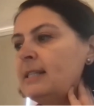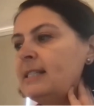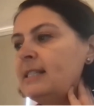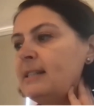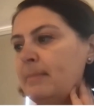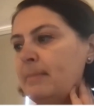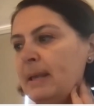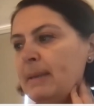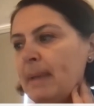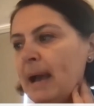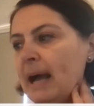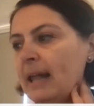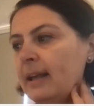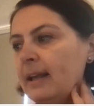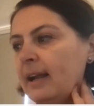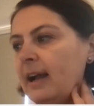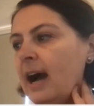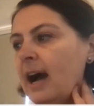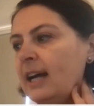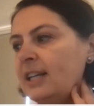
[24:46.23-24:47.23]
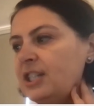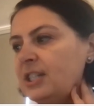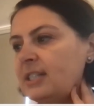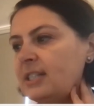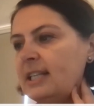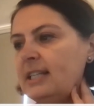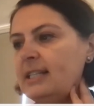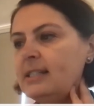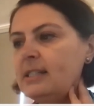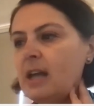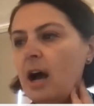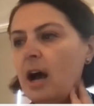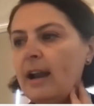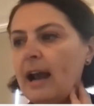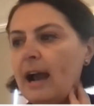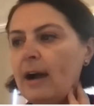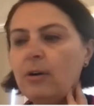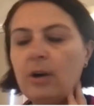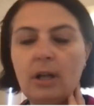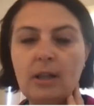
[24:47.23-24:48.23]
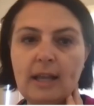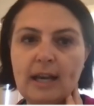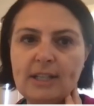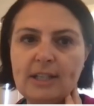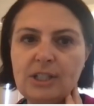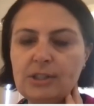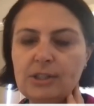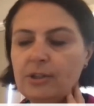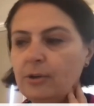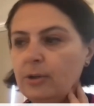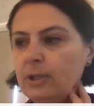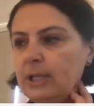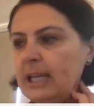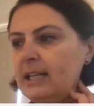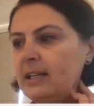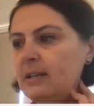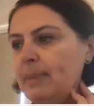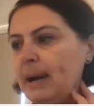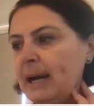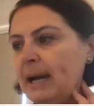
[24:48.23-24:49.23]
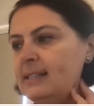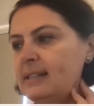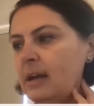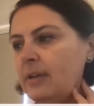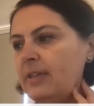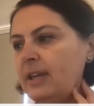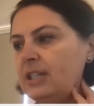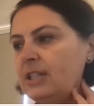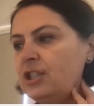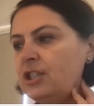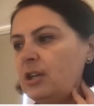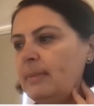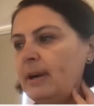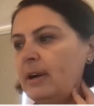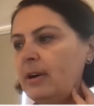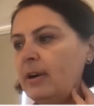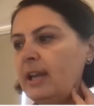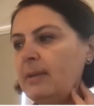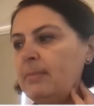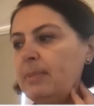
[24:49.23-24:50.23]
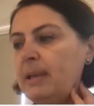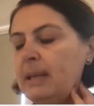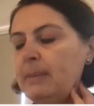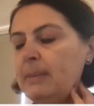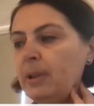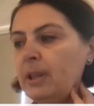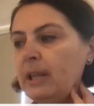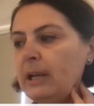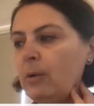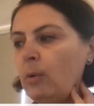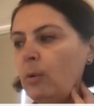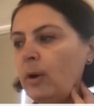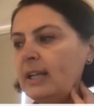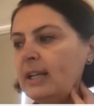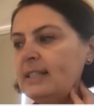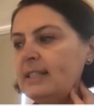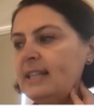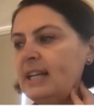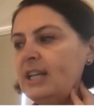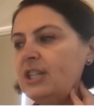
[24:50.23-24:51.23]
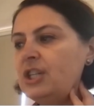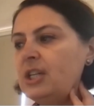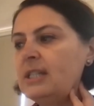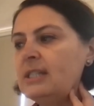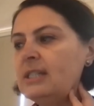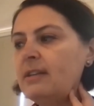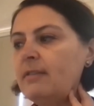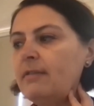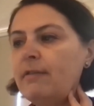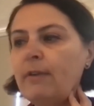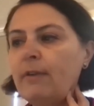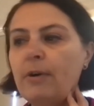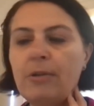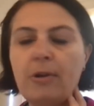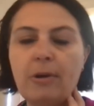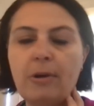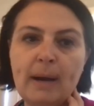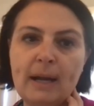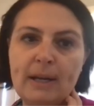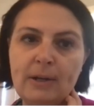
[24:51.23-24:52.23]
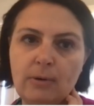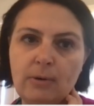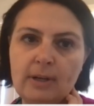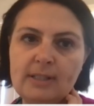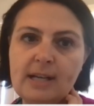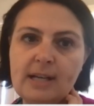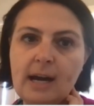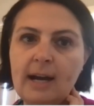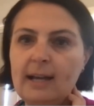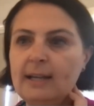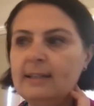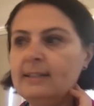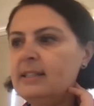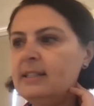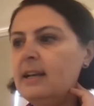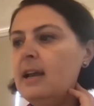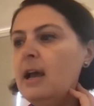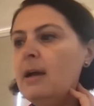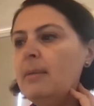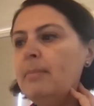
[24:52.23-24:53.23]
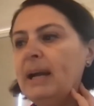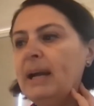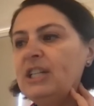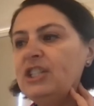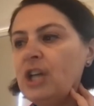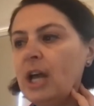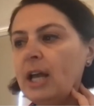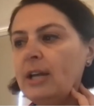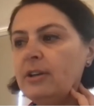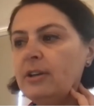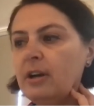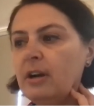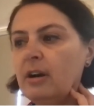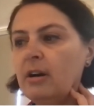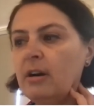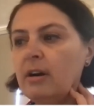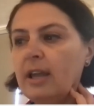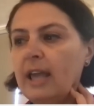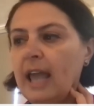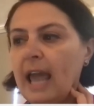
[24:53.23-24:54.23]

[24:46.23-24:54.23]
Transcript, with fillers: Samip Mallick consciously sought out collections created by South Asian American people and organizations further minoritized by gender,